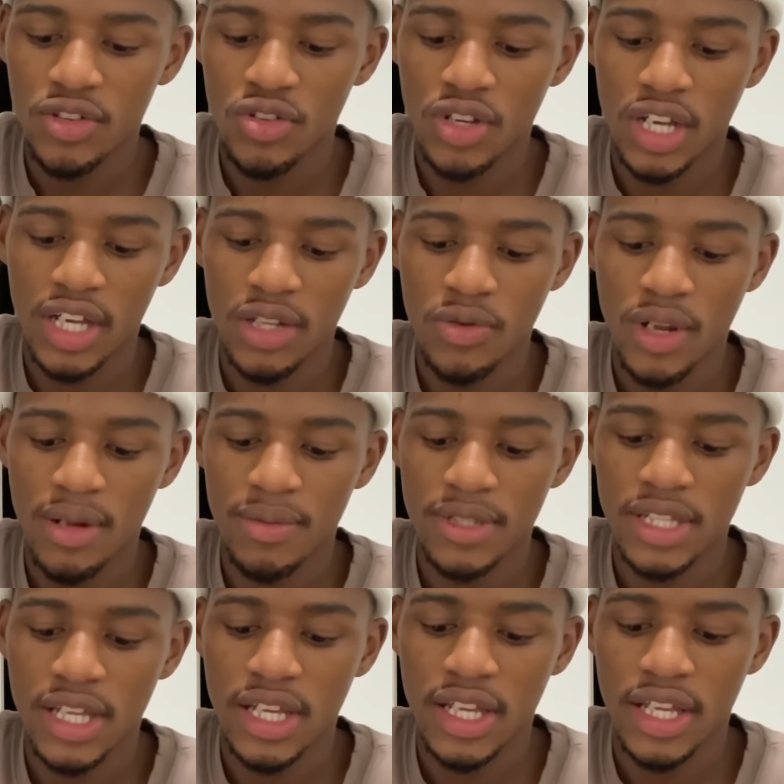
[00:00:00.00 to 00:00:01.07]
You get what I'm
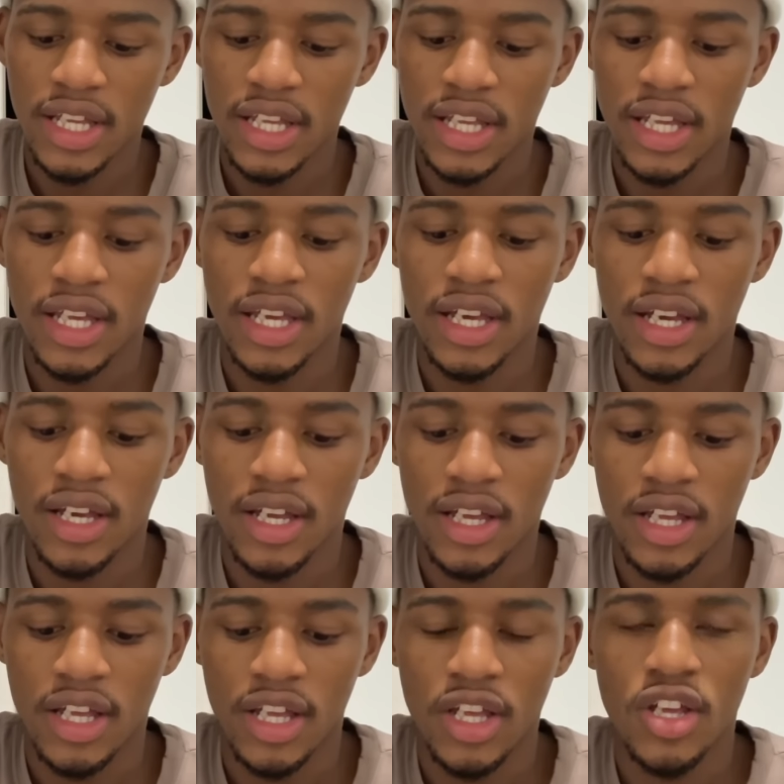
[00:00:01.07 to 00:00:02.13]
saying?
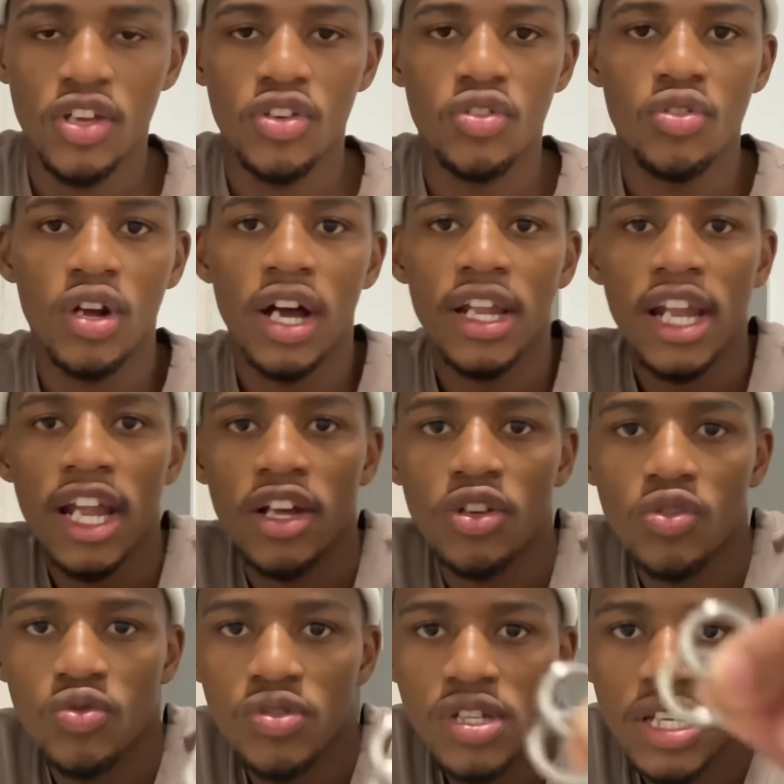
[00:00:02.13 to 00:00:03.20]
You kind of like
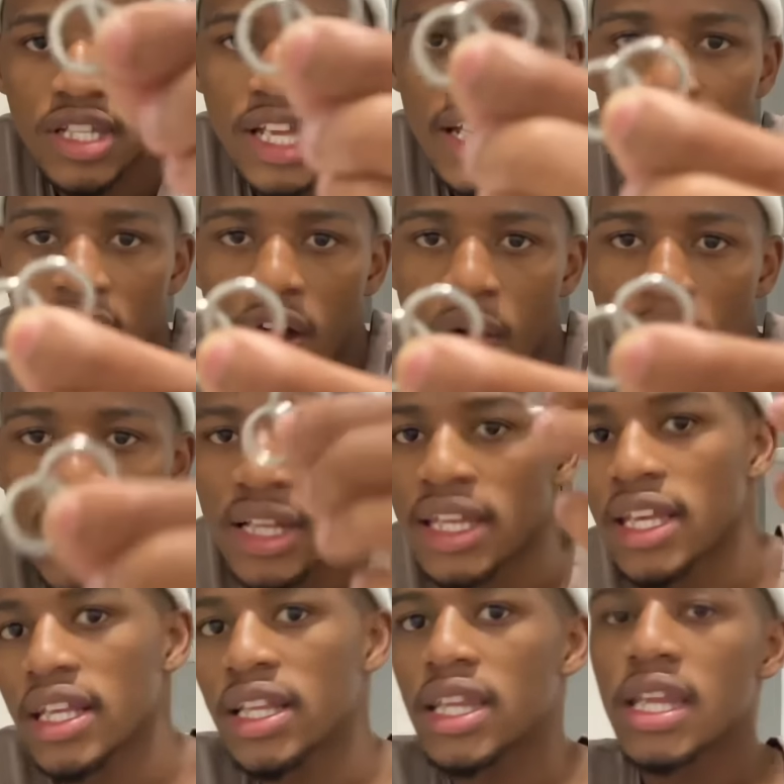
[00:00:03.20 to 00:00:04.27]
lose it. And now I'm like,
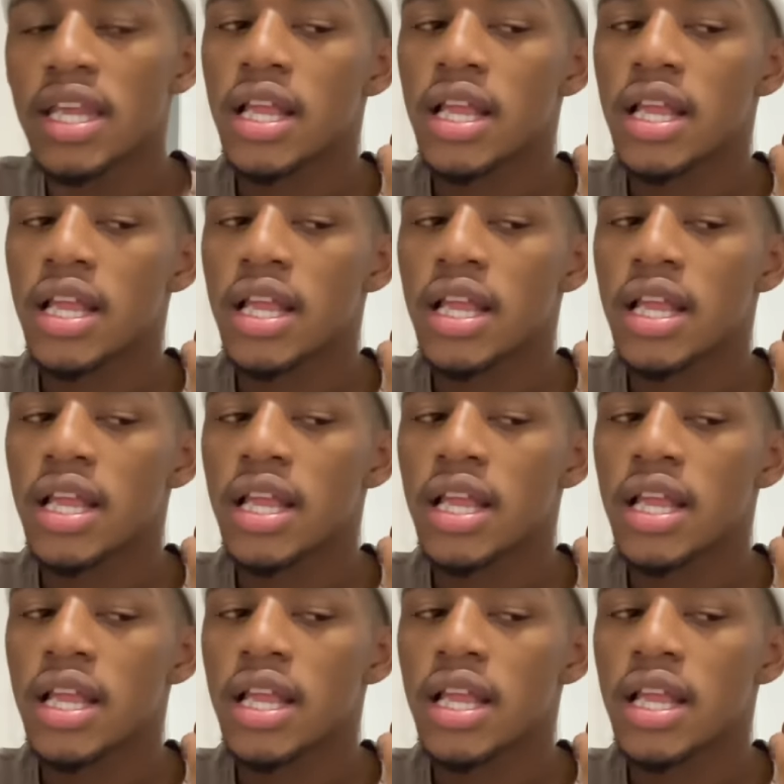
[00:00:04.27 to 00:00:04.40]
wait.